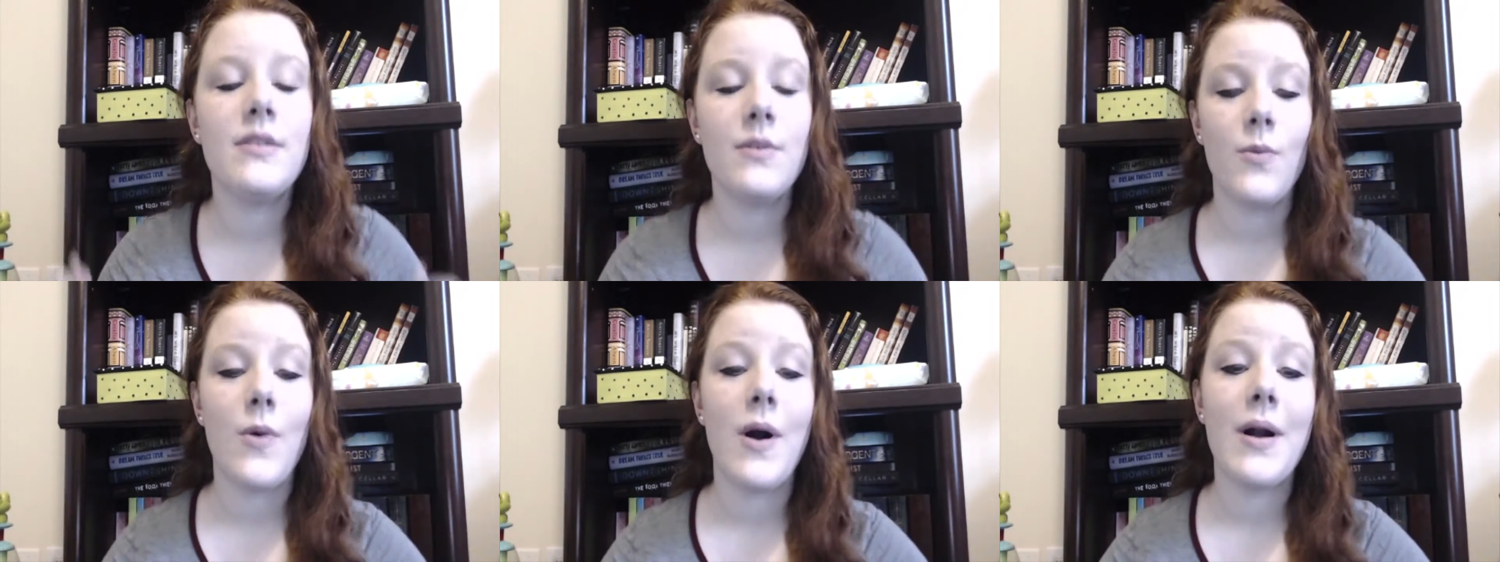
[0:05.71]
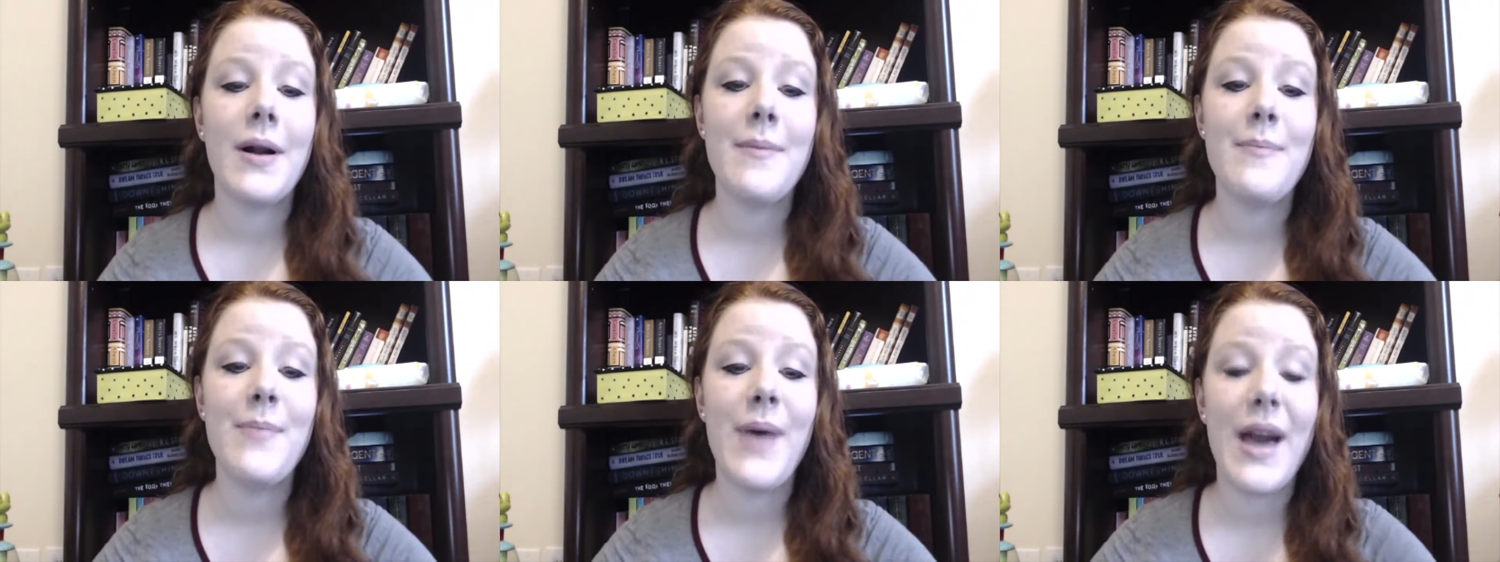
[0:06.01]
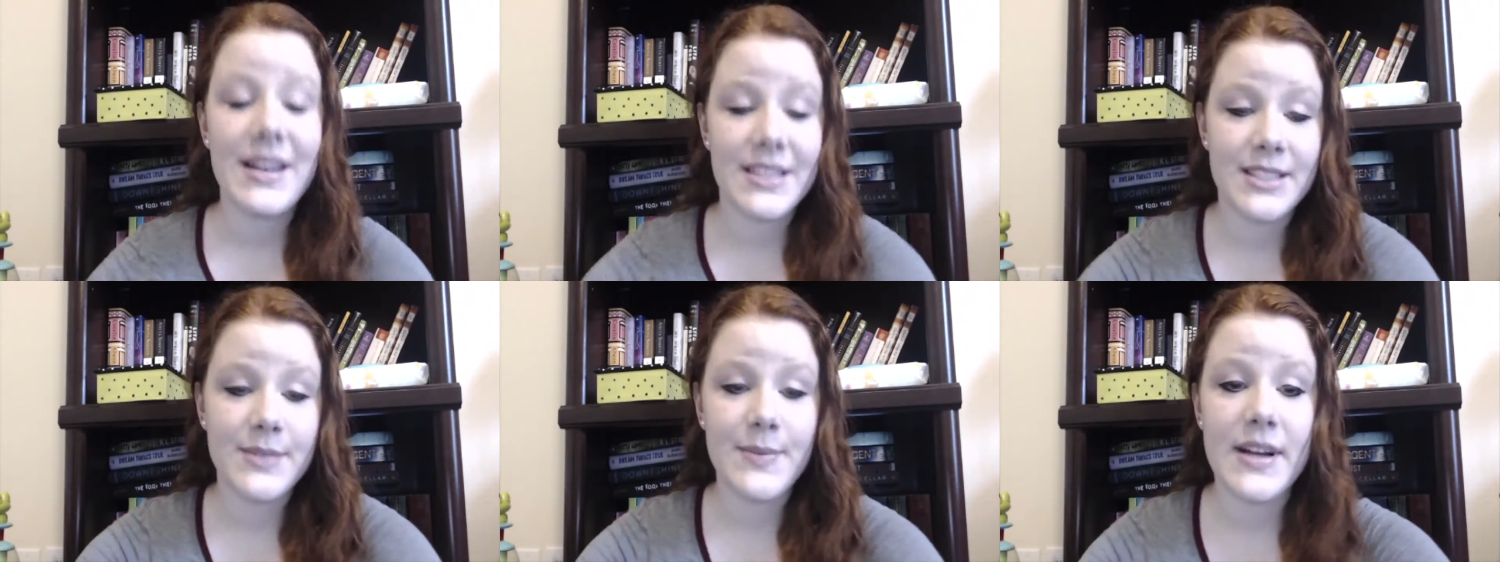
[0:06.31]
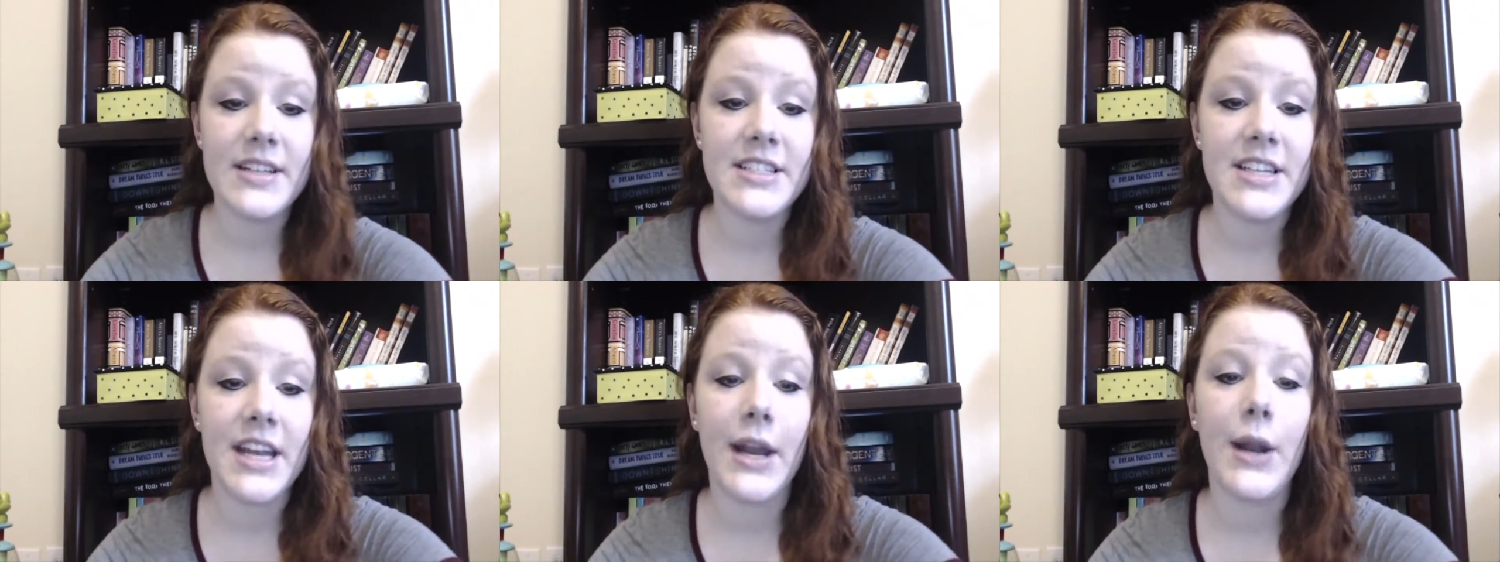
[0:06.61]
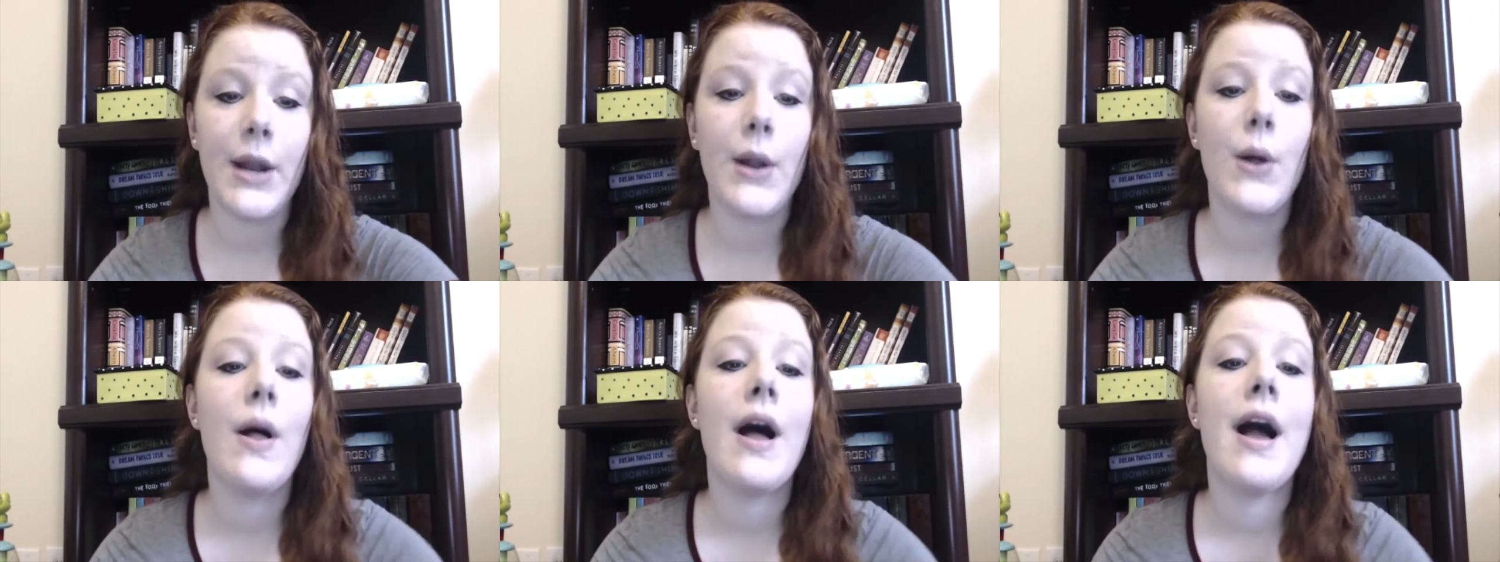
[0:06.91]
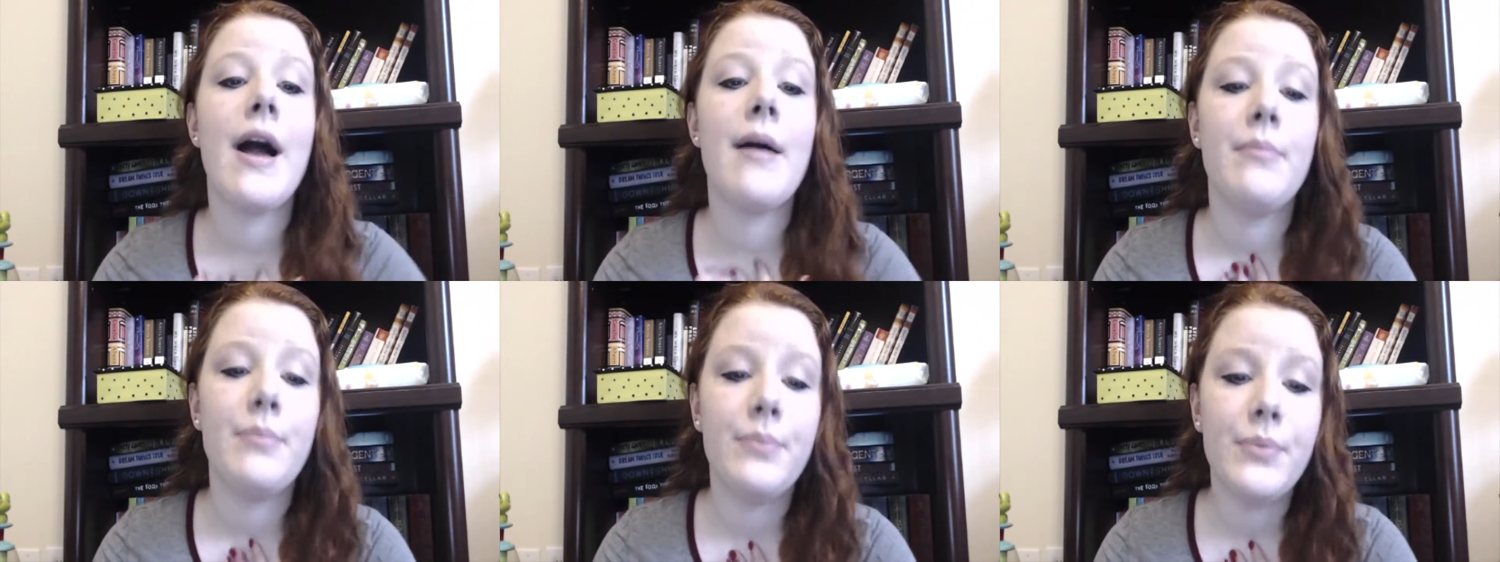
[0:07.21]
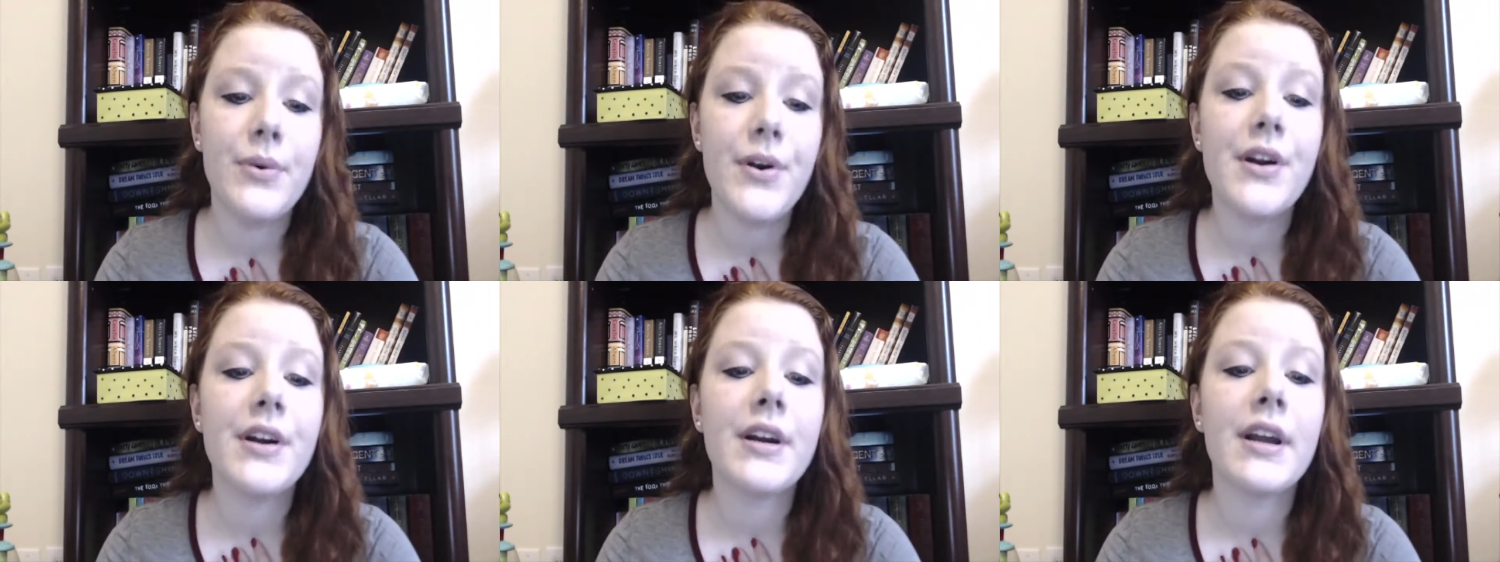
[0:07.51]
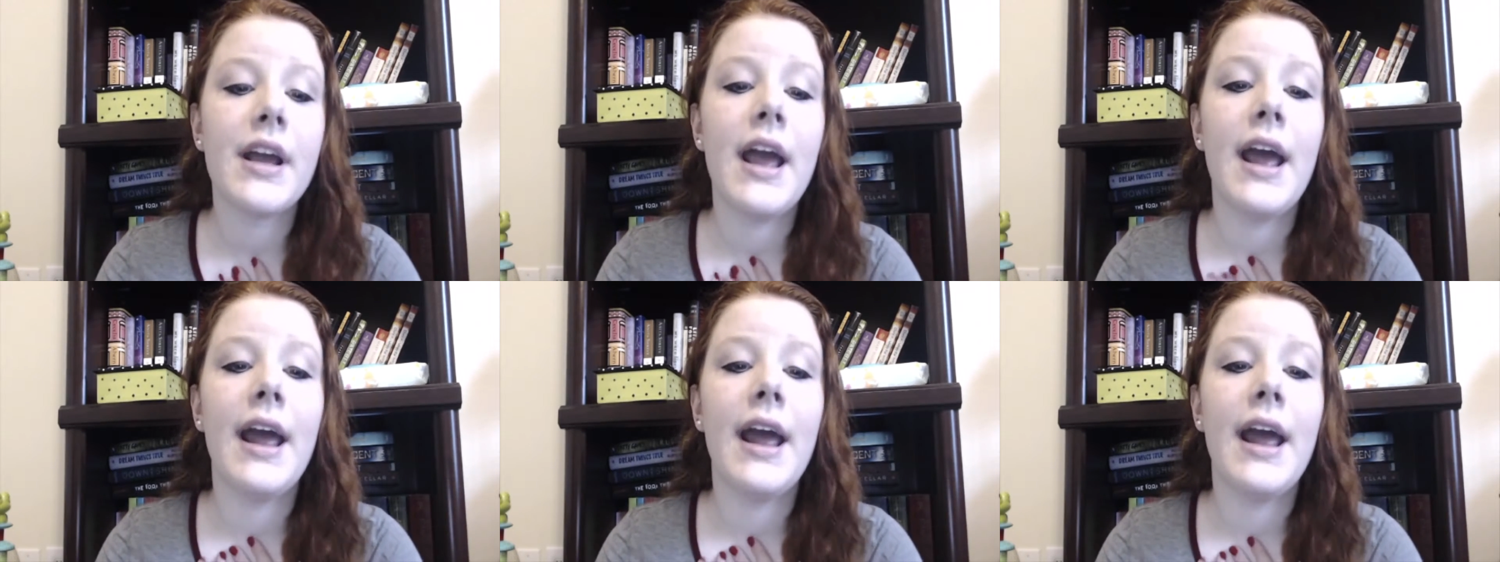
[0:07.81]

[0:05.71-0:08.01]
welcome back to my channel. I'm Brooke,